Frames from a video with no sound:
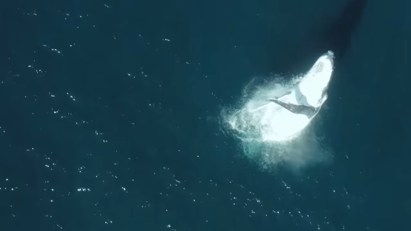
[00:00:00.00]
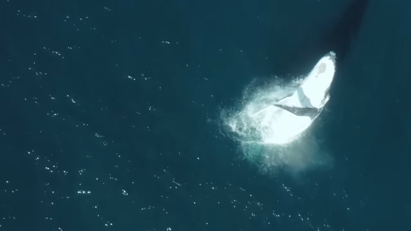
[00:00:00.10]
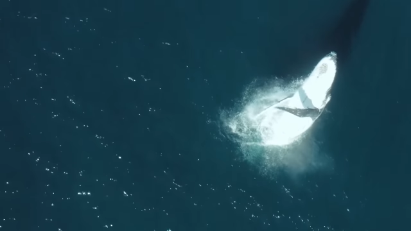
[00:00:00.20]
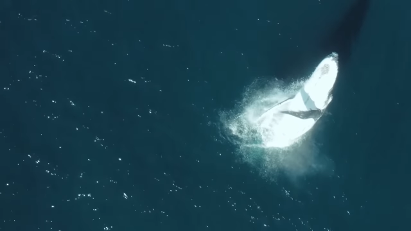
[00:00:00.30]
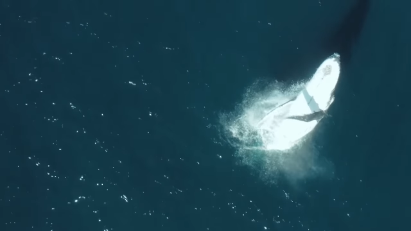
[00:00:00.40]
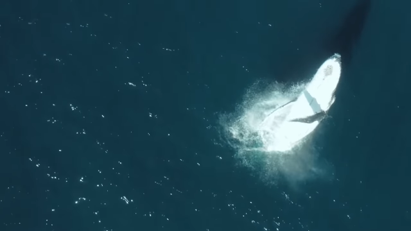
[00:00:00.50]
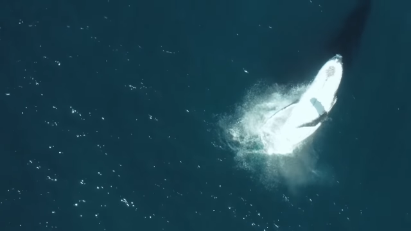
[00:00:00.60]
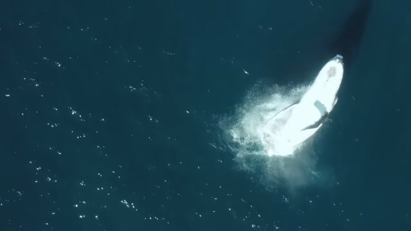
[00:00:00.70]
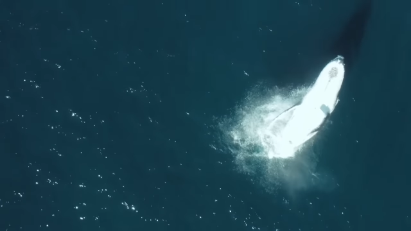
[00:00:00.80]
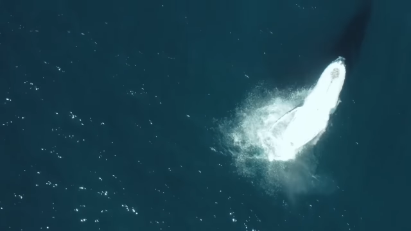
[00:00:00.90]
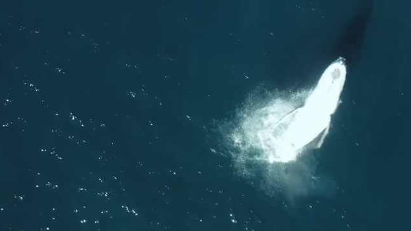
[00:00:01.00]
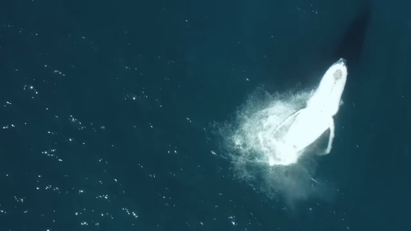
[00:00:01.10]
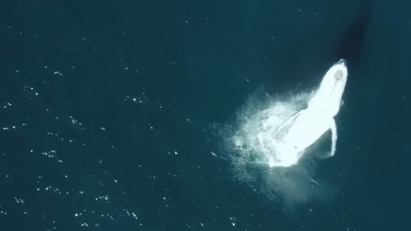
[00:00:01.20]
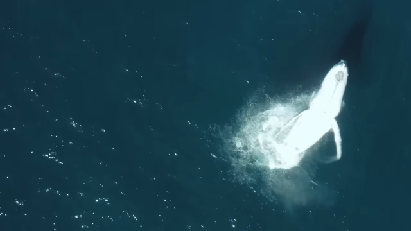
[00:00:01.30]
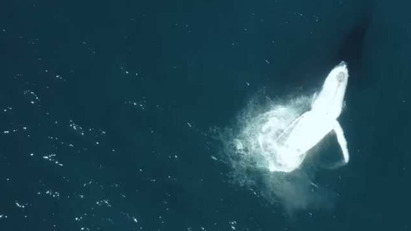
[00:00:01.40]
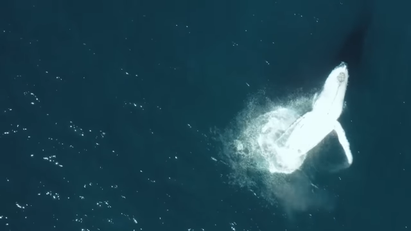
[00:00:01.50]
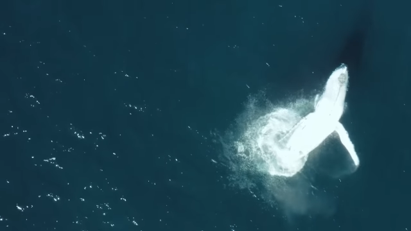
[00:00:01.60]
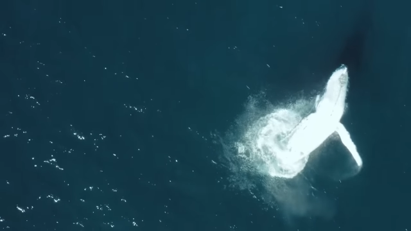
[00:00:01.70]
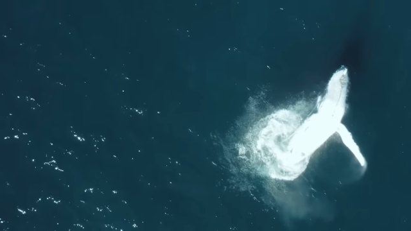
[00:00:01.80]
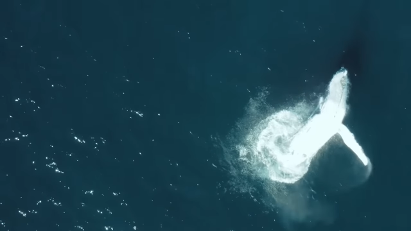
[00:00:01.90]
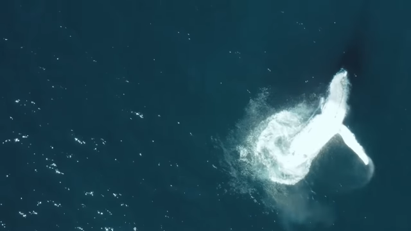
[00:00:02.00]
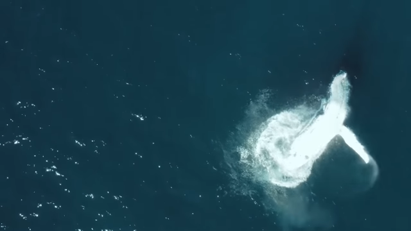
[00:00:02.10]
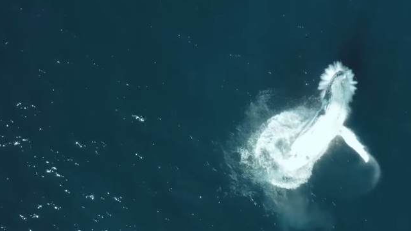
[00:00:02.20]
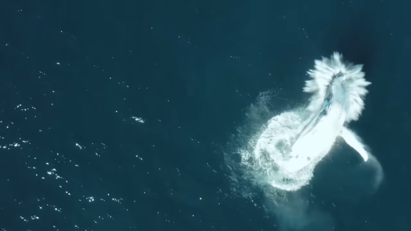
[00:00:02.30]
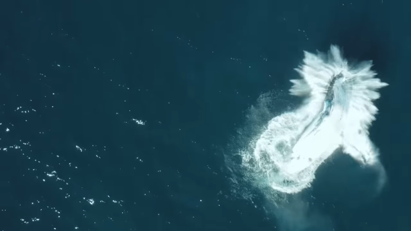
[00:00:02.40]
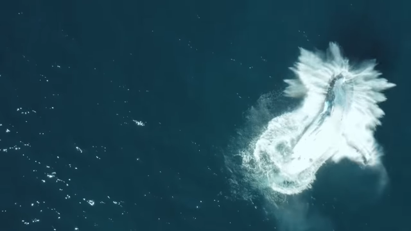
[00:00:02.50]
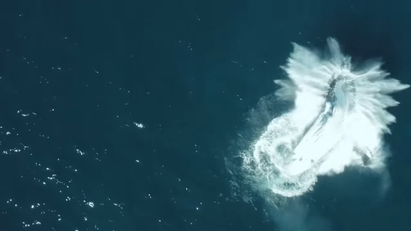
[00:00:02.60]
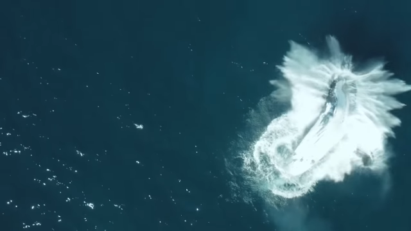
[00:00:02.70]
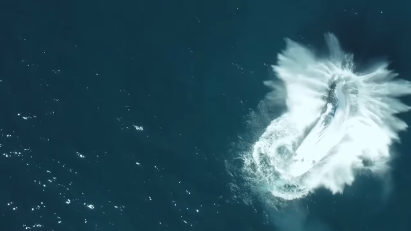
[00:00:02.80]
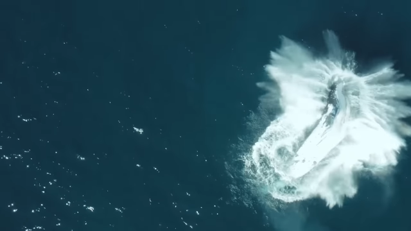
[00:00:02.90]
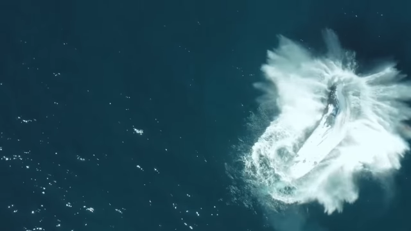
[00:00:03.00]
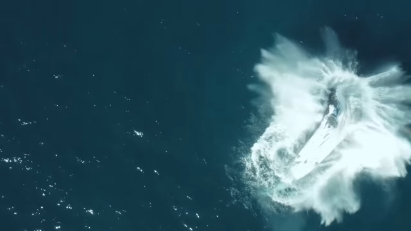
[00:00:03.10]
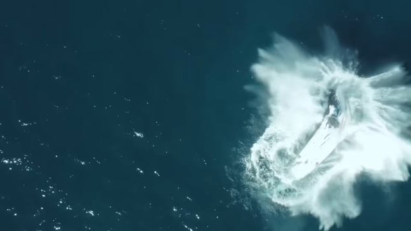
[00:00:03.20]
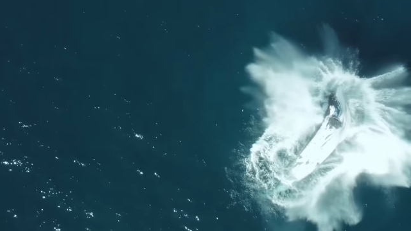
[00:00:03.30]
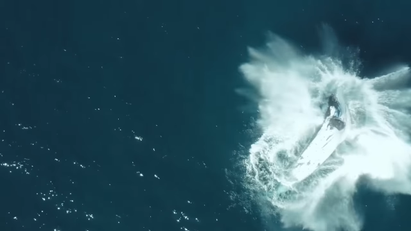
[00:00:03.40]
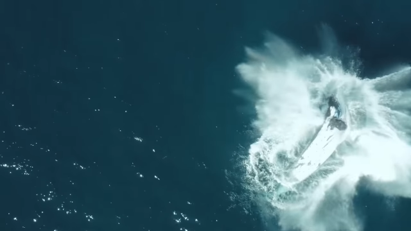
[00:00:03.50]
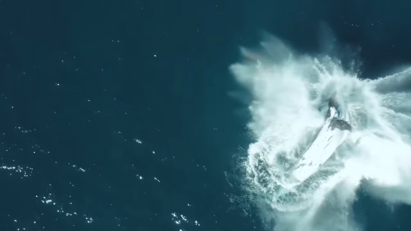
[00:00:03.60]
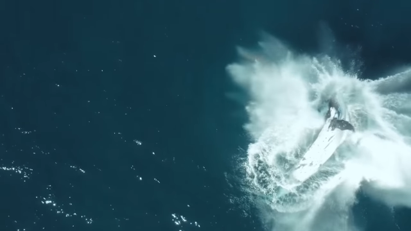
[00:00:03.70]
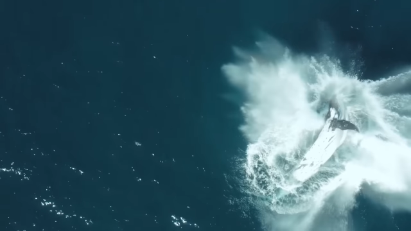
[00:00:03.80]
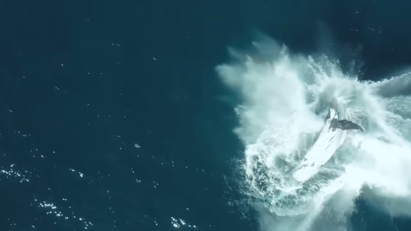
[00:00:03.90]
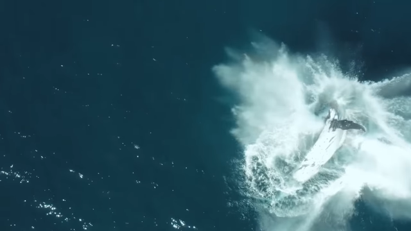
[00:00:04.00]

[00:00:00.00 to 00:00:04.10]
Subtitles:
No face is visible, so there are no lips to read.